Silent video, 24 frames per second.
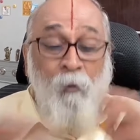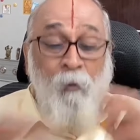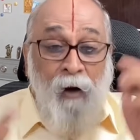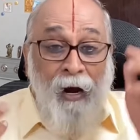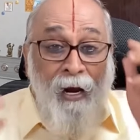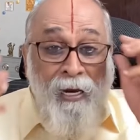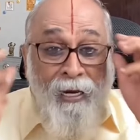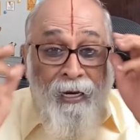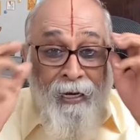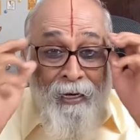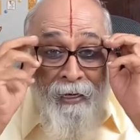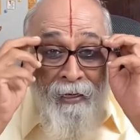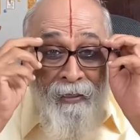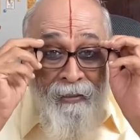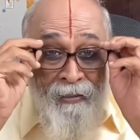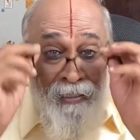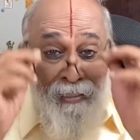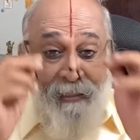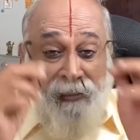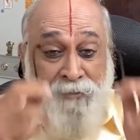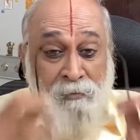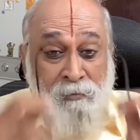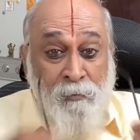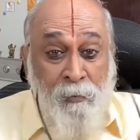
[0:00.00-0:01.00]
Why
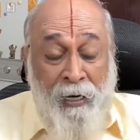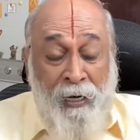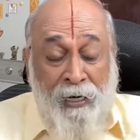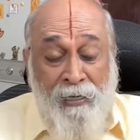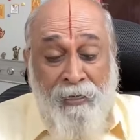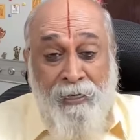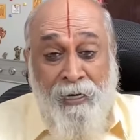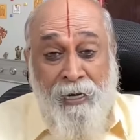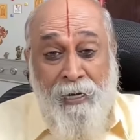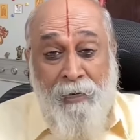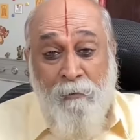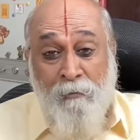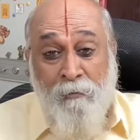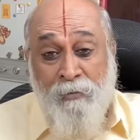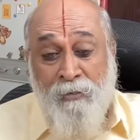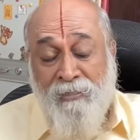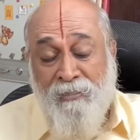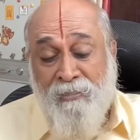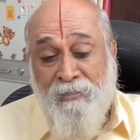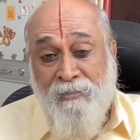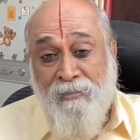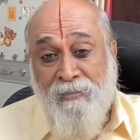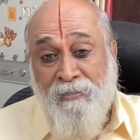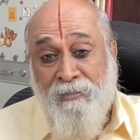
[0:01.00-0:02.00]
these mind
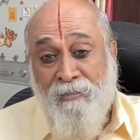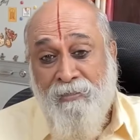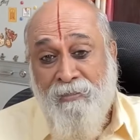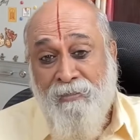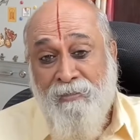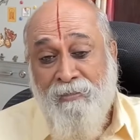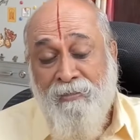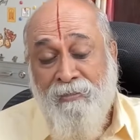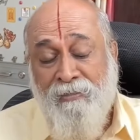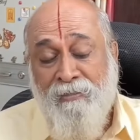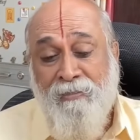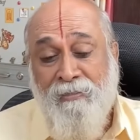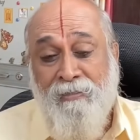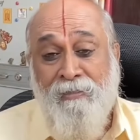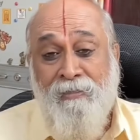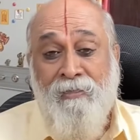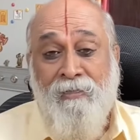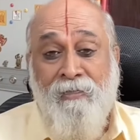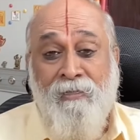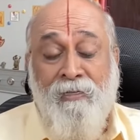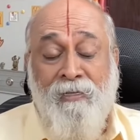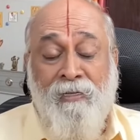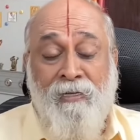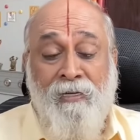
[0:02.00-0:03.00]
games
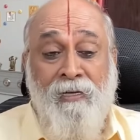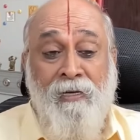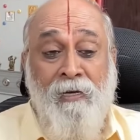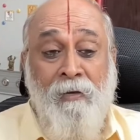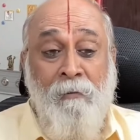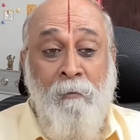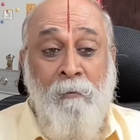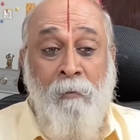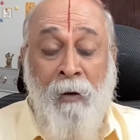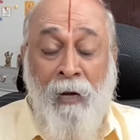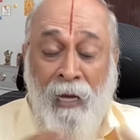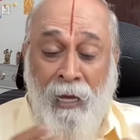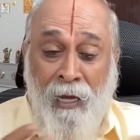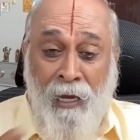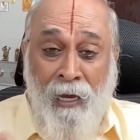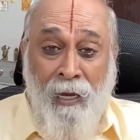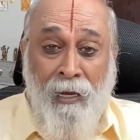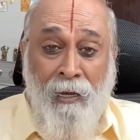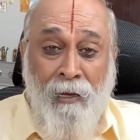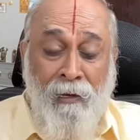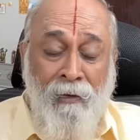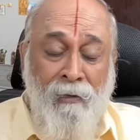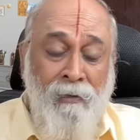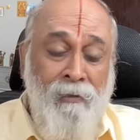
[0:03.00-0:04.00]

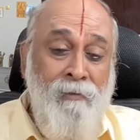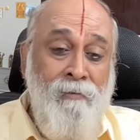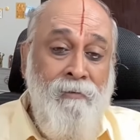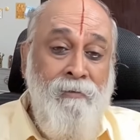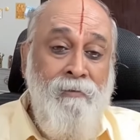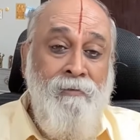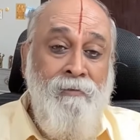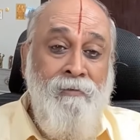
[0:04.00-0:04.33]
play?